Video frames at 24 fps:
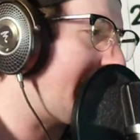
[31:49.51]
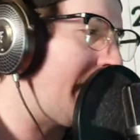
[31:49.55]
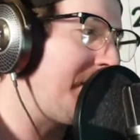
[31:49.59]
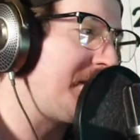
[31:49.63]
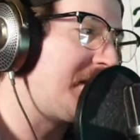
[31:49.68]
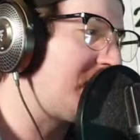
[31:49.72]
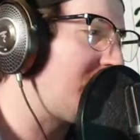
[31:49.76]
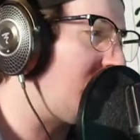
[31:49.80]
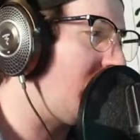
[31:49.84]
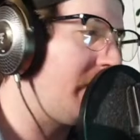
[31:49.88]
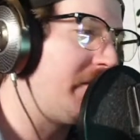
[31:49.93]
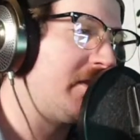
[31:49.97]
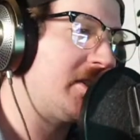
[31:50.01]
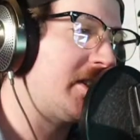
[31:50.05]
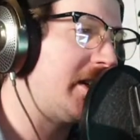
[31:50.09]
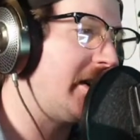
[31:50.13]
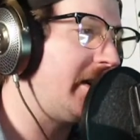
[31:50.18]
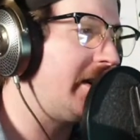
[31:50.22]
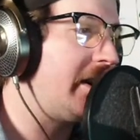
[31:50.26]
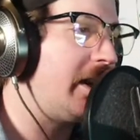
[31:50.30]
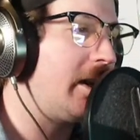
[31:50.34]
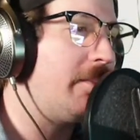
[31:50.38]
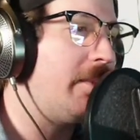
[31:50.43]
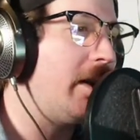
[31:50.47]
I still haven't seen
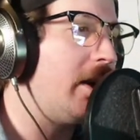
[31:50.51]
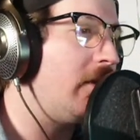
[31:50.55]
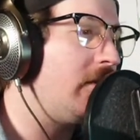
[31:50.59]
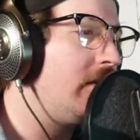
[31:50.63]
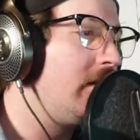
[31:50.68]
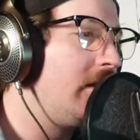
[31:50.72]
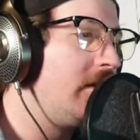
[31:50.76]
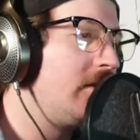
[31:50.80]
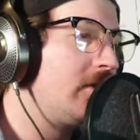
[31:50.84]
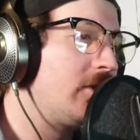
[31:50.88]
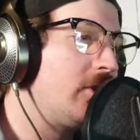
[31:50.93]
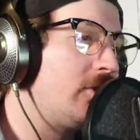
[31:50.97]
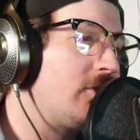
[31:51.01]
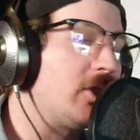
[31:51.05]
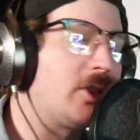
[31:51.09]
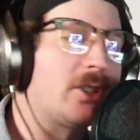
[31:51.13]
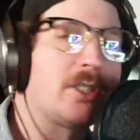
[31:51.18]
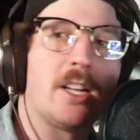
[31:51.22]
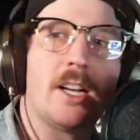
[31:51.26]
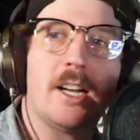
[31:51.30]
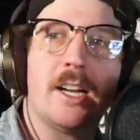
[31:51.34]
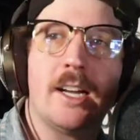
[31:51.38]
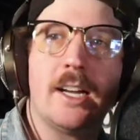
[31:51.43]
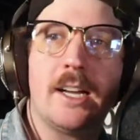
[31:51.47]
an email, so
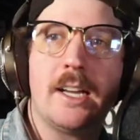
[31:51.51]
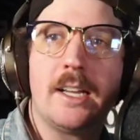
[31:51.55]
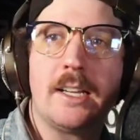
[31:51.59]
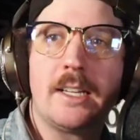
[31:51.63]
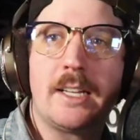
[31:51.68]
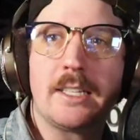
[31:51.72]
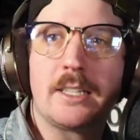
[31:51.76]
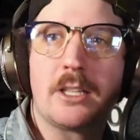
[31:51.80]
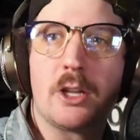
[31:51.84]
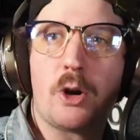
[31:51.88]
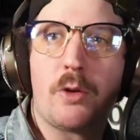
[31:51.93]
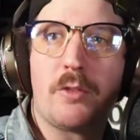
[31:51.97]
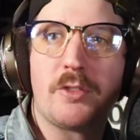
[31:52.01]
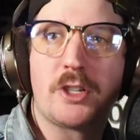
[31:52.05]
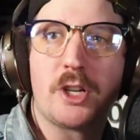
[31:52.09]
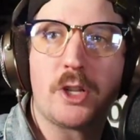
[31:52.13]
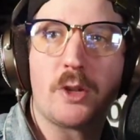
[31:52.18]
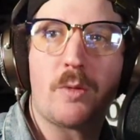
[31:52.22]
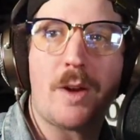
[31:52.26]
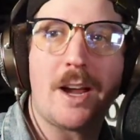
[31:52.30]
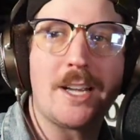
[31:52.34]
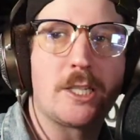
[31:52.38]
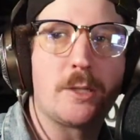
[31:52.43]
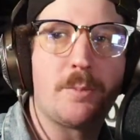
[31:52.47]
just get that over to
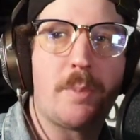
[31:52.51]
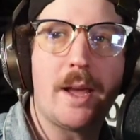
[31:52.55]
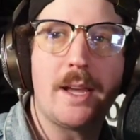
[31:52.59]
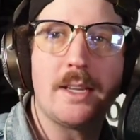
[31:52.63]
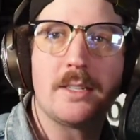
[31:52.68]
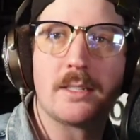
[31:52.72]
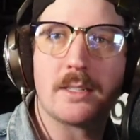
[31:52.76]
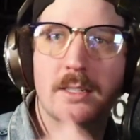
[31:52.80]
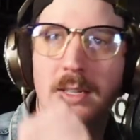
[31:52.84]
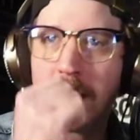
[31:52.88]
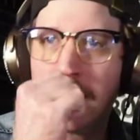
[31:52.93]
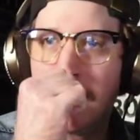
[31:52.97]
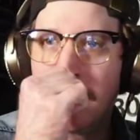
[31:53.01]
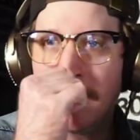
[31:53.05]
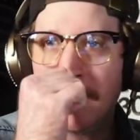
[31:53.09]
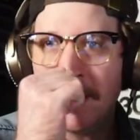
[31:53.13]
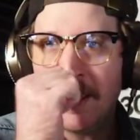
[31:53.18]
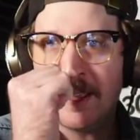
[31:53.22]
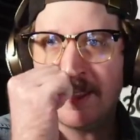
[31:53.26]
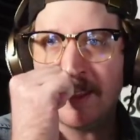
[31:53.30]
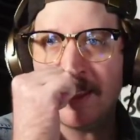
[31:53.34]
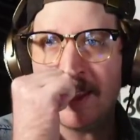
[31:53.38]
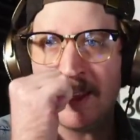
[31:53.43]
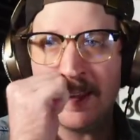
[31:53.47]
the right space,
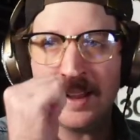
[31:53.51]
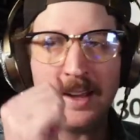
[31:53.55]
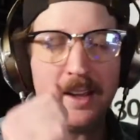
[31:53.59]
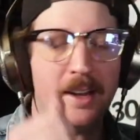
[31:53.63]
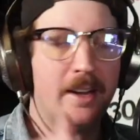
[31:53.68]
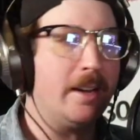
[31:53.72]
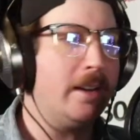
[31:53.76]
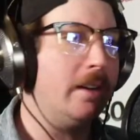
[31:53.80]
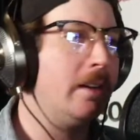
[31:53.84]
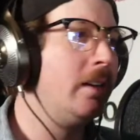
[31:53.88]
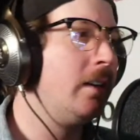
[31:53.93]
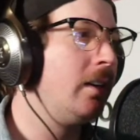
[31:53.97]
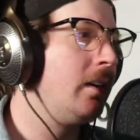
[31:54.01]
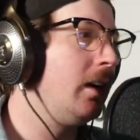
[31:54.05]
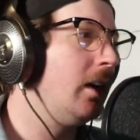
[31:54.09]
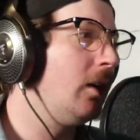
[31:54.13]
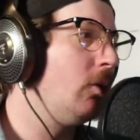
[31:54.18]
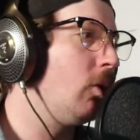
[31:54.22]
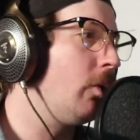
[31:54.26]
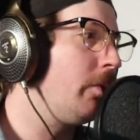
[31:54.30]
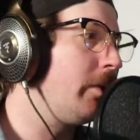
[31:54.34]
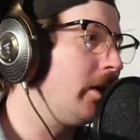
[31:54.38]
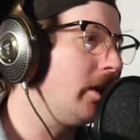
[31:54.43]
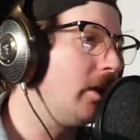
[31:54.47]
and then and
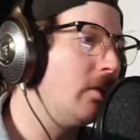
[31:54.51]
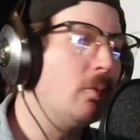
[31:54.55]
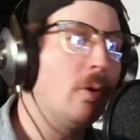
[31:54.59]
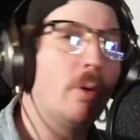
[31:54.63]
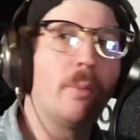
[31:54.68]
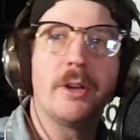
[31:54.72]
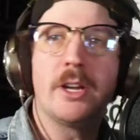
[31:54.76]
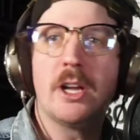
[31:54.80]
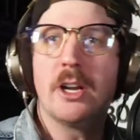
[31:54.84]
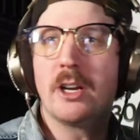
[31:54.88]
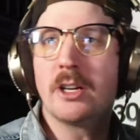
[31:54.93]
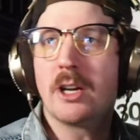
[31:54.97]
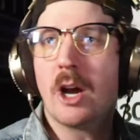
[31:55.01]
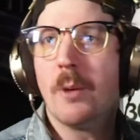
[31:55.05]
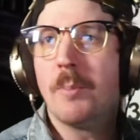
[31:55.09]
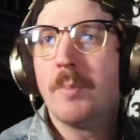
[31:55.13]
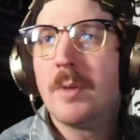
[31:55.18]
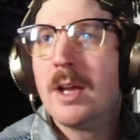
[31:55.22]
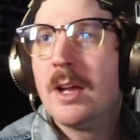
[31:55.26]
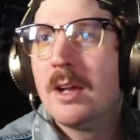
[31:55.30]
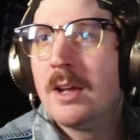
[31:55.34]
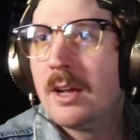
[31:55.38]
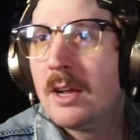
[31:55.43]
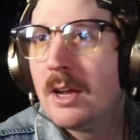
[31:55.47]
we'll be good to go.
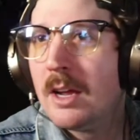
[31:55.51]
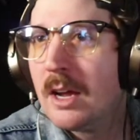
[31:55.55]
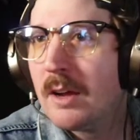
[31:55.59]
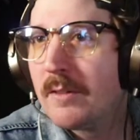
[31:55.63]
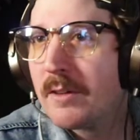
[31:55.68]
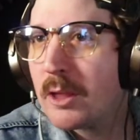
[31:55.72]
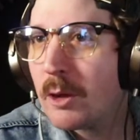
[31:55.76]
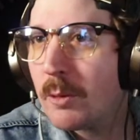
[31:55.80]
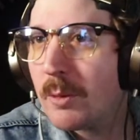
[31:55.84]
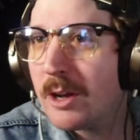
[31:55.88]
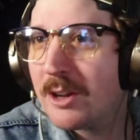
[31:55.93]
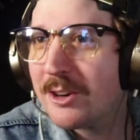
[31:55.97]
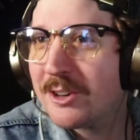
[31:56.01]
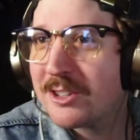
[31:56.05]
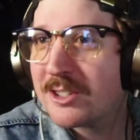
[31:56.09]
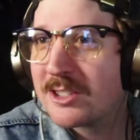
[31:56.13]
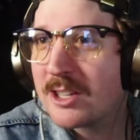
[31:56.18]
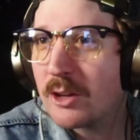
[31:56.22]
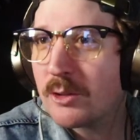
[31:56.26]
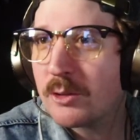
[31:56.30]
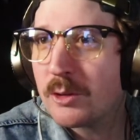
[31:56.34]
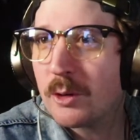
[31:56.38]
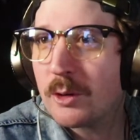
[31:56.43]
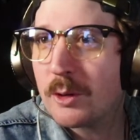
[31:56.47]
And then we'll just
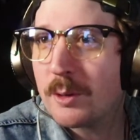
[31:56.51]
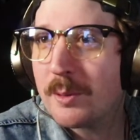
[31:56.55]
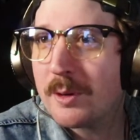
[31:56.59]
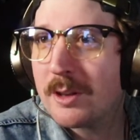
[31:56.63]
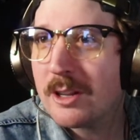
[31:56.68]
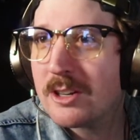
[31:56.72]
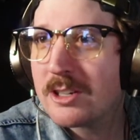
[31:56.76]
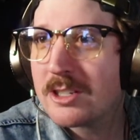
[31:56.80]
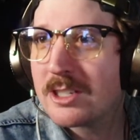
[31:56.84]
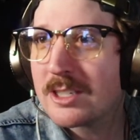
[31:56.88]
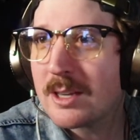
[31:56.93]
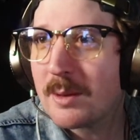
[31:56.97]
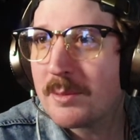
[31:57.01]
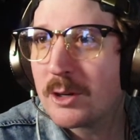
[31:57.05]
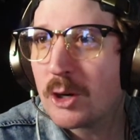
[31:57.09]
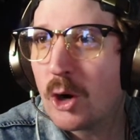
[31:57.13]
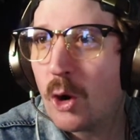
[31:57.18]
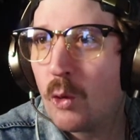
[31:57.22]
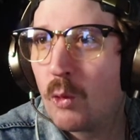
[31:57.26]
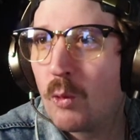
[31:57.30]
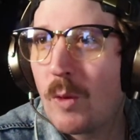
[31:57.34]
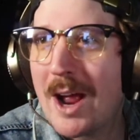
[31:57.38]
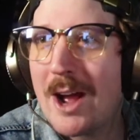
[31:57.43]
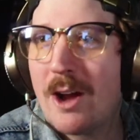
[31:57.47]
go. It's time to
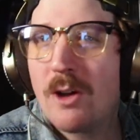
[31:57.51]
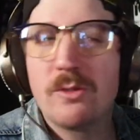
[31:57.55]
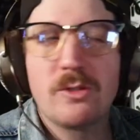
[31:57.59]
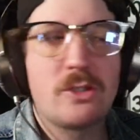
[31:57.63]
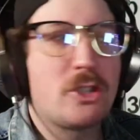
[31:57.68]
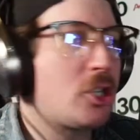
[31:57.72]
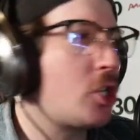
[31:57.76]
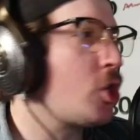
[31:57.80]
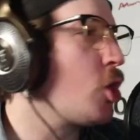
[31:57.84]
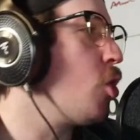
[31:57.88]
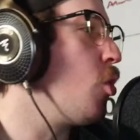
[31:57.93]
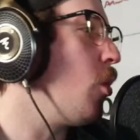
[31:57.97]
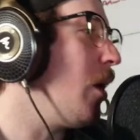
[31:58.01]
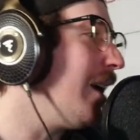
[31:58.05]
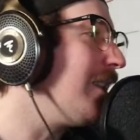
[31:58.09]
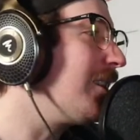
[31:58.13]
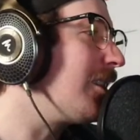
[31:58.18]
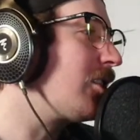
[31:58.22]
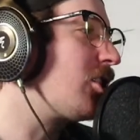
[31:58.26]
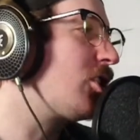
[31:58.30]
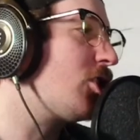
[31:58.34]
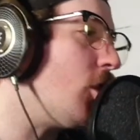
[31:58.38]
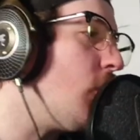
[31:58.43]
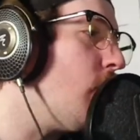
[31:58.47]
go round 2 in
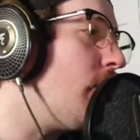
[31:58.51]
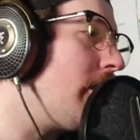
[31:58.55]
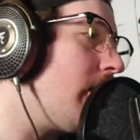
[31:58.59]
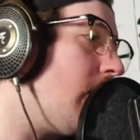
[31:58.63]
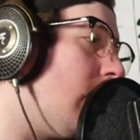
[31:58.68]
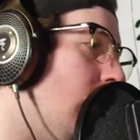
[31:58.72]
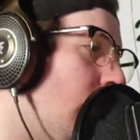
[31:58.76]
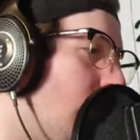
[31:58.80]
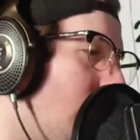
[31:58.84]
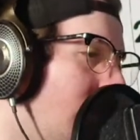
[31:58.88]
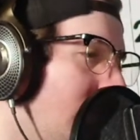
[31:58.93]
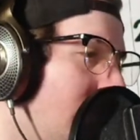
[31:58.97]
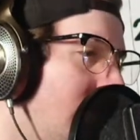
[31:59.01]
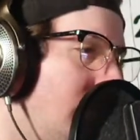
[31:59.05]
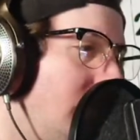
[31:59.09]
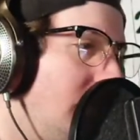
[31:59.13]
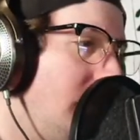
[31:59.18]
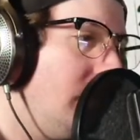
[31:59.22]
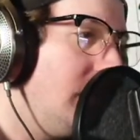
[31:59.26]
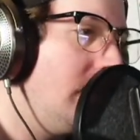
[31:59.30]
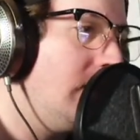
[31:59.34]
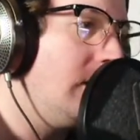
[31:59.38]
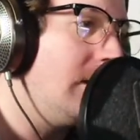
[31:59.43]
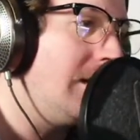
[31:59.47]
the studio.
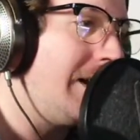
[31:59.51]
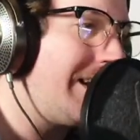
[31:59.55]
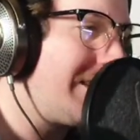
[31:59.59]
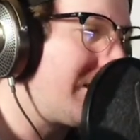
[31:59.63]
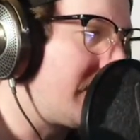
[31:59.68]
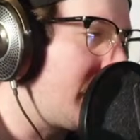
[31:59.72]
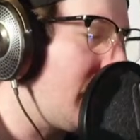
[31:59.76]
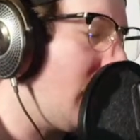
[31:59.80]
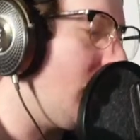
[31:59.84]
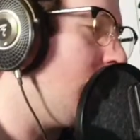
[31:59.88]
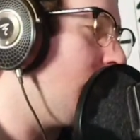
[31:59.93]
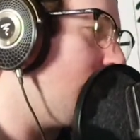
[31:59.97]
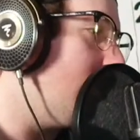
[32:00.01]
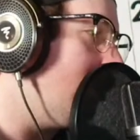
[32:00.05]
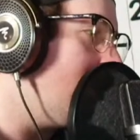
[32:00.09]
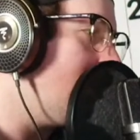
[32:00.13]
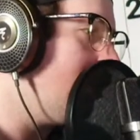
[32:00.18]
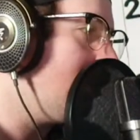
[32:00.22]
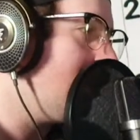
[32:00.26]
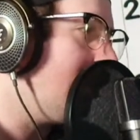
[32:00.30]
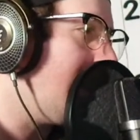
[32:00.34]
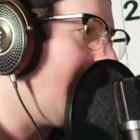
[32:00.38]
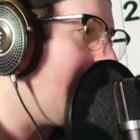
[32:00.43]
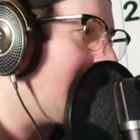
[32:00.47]
Let's go.
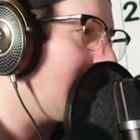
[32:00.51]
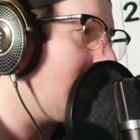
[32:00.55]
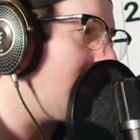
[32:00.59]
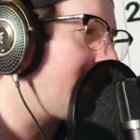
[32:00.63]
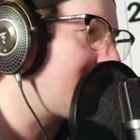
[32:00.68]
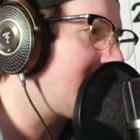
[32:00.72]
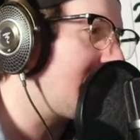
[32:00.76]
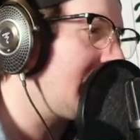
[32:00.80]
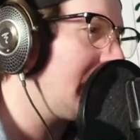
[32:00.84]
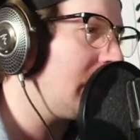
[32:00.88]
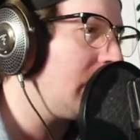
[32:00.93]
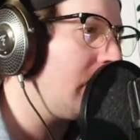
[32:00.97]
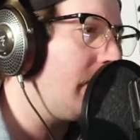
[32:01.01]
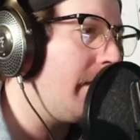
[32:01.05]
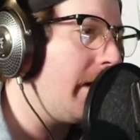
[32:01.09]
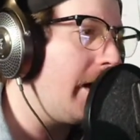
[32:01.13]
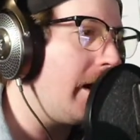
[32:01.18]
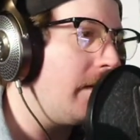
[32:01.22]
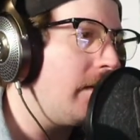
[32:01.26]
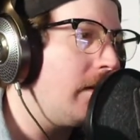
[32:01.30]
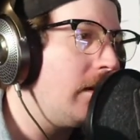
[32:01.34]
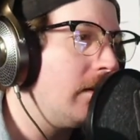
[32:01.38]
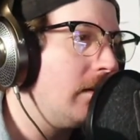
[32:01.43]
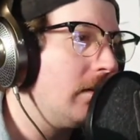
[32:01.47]
I love to hear it,
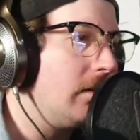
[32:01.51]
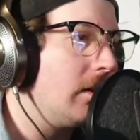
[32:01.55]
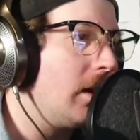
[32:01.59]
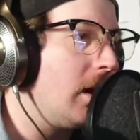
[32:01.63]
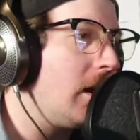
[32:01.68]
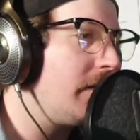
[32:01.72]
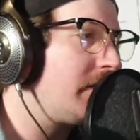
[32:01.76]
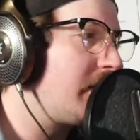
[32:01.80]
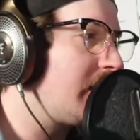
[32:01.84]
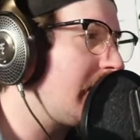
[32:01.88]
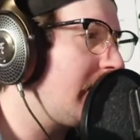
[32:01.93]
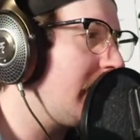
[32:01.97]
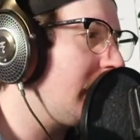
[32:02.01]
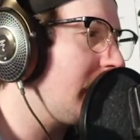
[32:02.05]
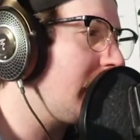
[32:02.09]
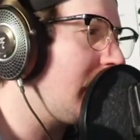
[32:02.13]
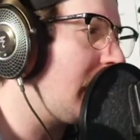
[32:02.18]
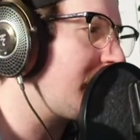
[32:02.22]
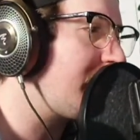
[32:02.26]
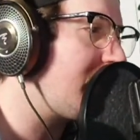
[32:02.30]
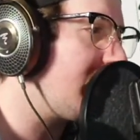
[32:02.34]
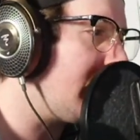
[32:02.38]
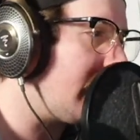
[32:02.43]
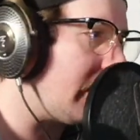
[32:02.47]
man. Love to hear
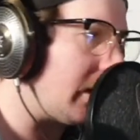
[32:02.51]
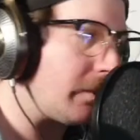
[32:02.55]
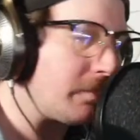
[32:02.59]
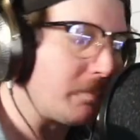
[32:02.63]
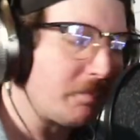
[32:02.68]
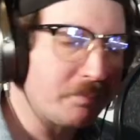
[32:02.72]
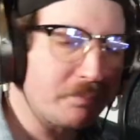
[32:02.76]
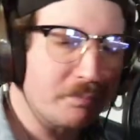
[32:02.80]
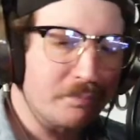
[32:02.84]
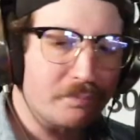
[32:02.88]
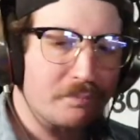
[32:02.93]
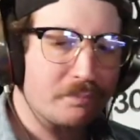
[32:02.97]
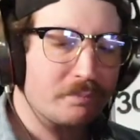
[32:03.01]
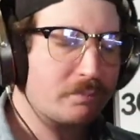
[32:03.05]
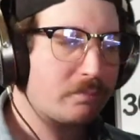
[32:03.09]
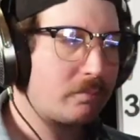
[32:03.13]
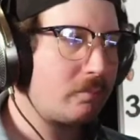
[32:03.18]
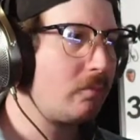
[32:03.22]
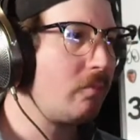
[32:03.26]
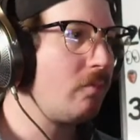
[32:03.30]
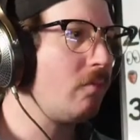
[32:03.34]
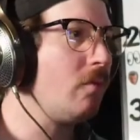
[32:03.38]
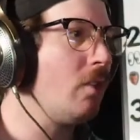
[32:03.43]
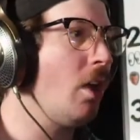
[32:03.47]
it.
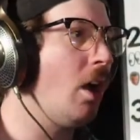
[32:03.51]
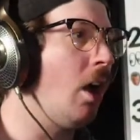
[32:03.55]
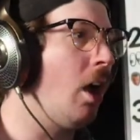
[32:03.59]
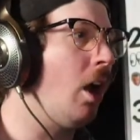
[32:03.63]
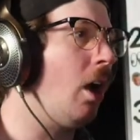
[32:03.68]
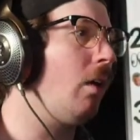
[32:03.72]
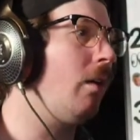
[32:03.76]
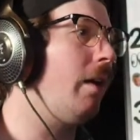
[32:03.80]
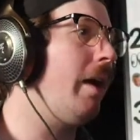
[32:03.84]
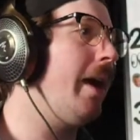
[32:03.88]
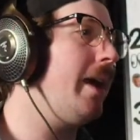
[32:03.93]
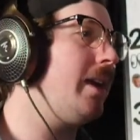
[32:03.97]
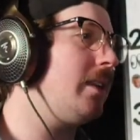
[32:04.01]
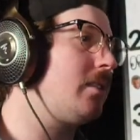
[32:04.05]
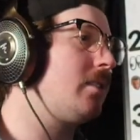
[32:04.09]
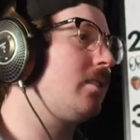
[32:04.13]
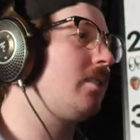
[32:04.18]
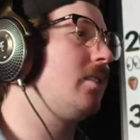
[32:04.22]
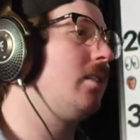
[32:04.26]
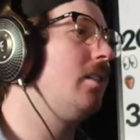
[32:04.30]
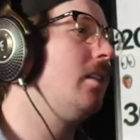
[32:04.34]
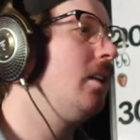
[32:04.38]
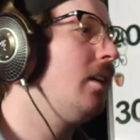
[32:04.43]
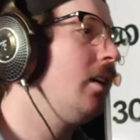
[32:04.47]
All
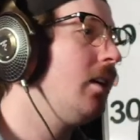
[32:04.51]
right.